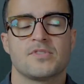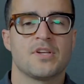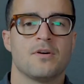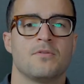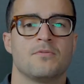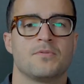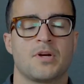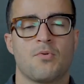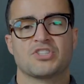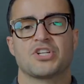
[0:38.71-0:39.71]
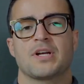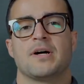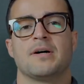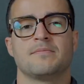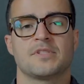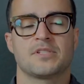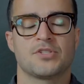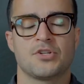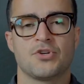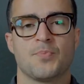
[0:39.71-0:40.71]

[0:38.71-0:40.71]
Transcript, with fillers: so the question comes should you